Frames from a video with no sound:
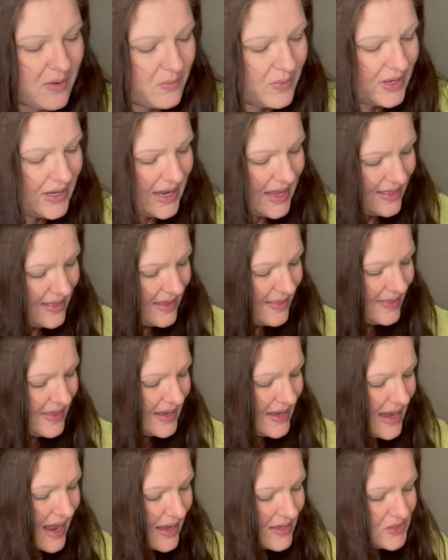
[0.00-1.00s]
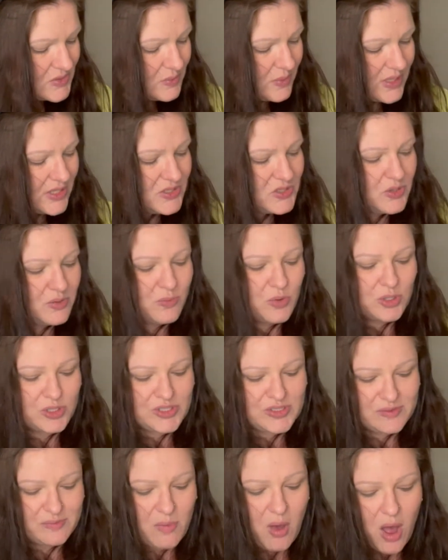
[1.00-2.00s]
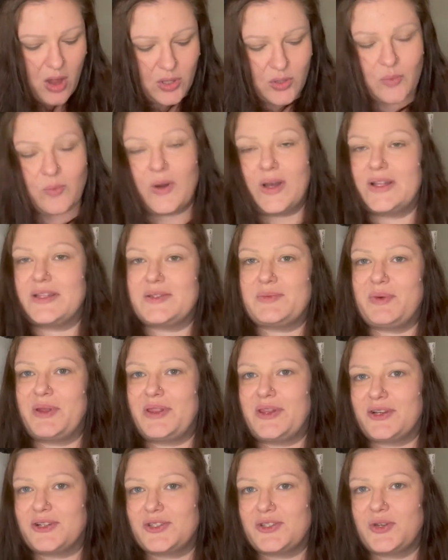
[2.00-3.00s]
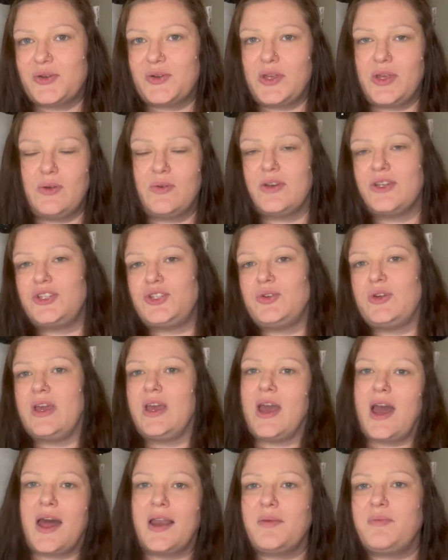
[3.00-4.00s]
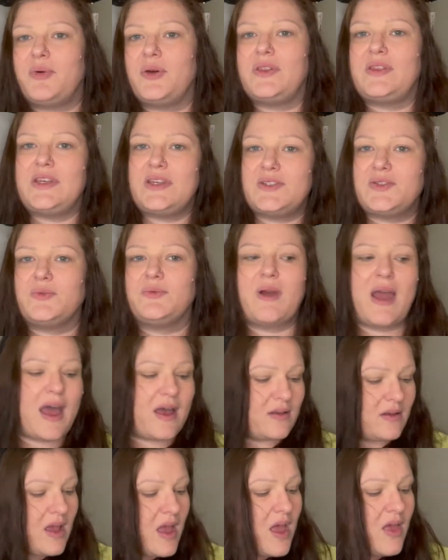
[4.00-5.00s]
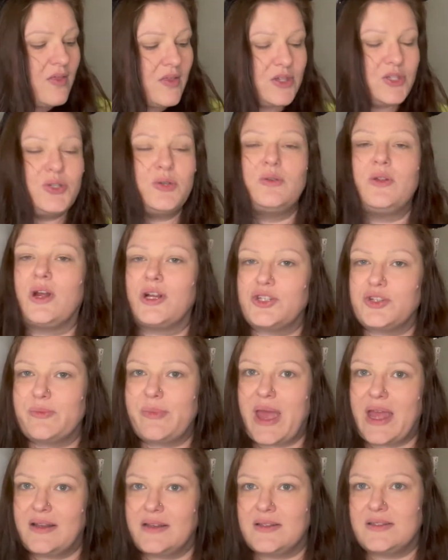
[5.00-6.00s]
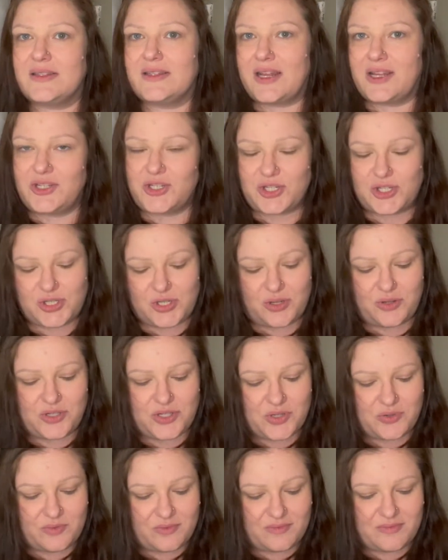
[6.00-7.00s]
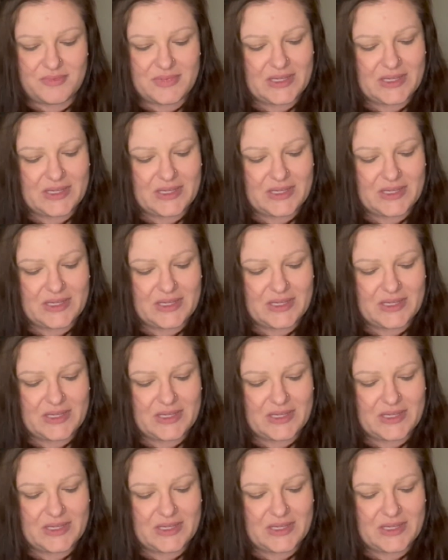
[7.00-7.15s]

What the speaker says: one. And then the next ones are more smaller ones, but they're so cute because you can kind of put these around the two larger magnets that I just showed you and,